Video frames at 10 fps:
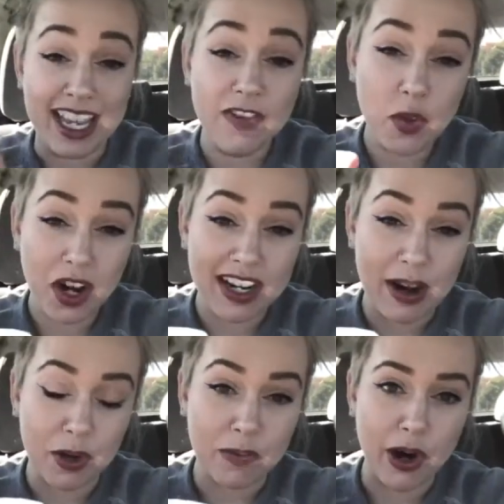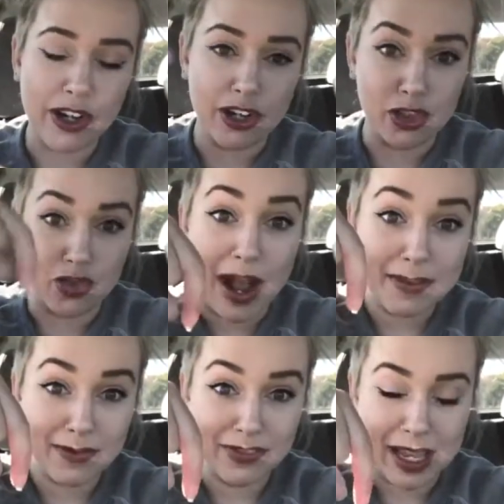If you are a network marketer, drop
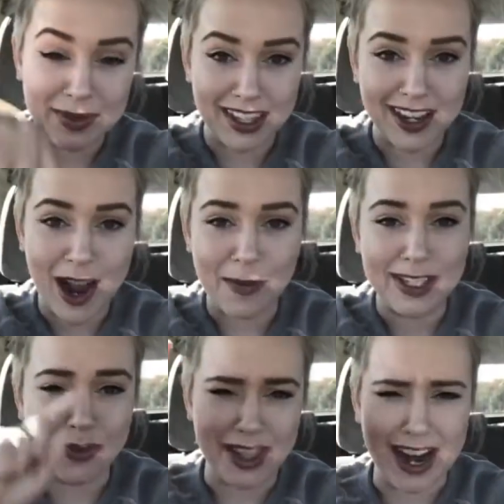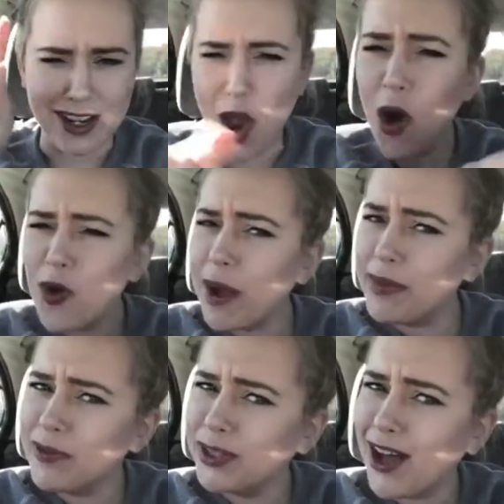some flames in the comments so that I know who my
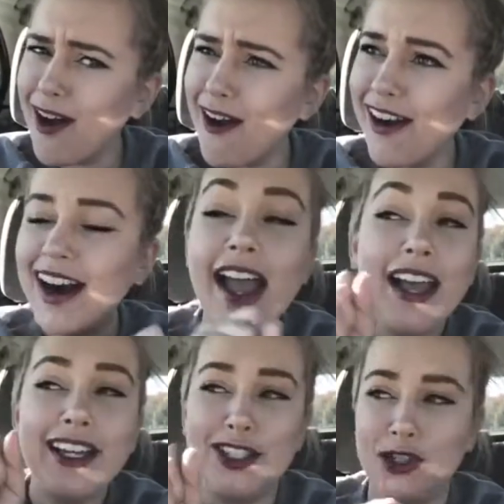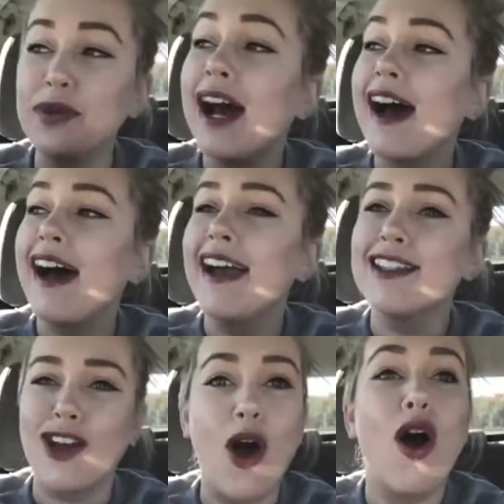people are, because you
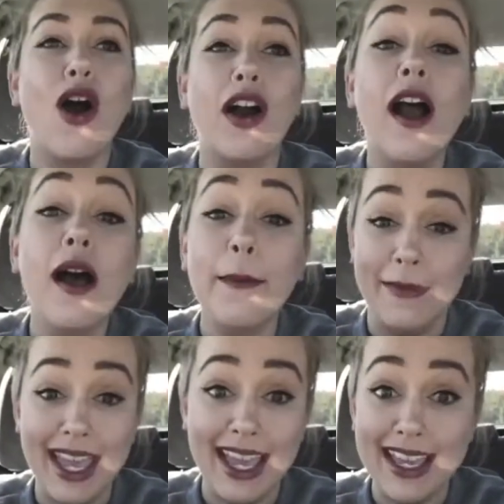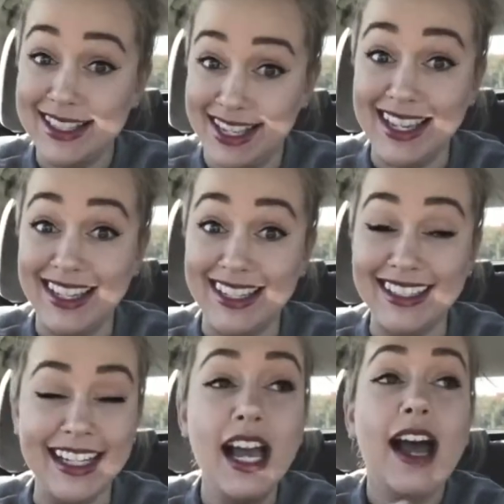guys are
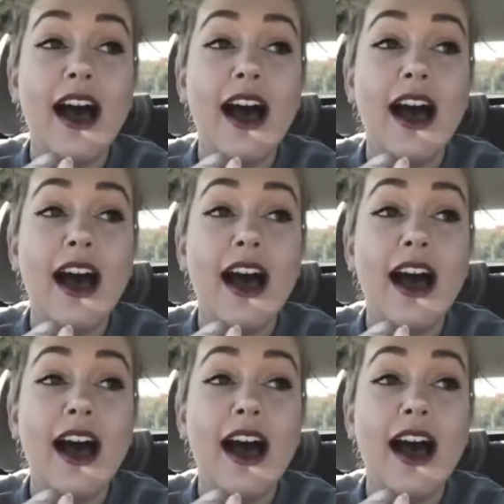amazing.